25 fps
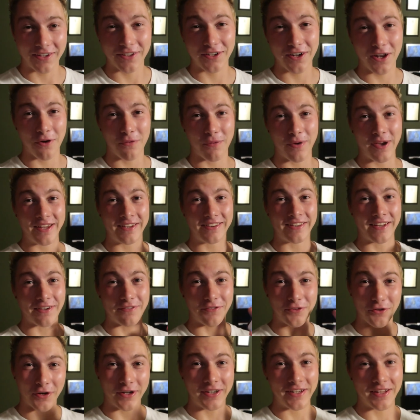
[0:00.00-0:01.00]
I cannot wait. They
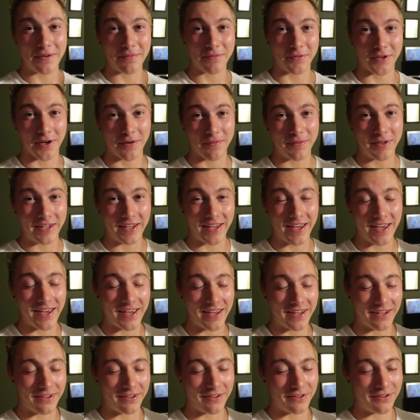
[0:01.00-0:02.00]
have no idea I'm coming
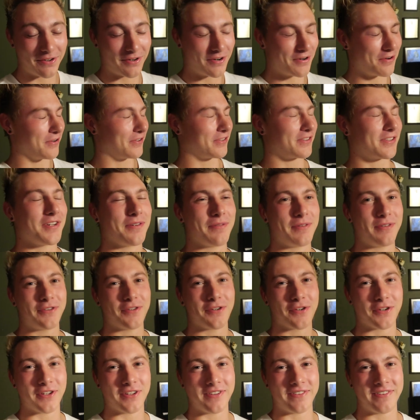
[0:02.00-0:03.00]
and oh, it's gonna be
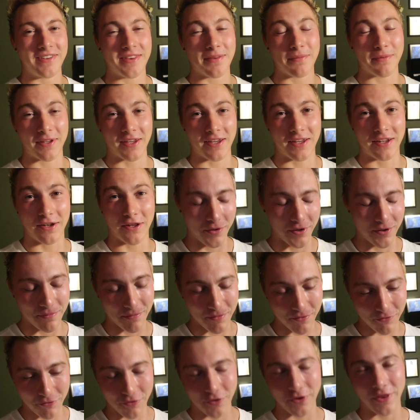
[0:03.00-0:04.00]
so good to see them again.
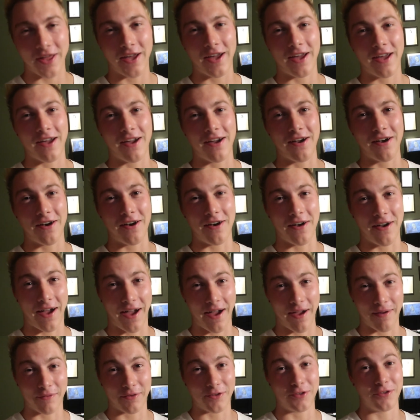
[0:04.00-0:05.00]
But before that,
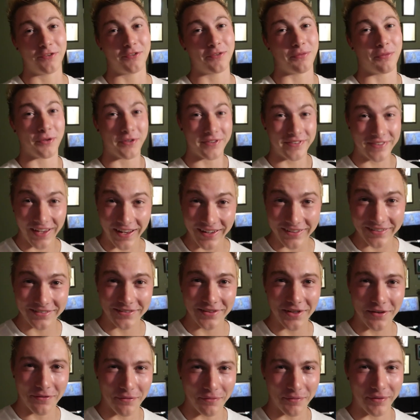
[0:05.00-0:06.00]
uh, I'm gonna do some more sad
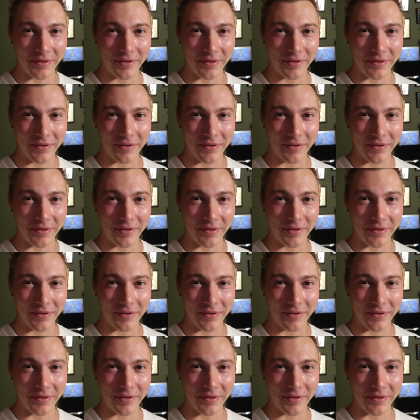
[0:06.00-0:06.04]
stuff.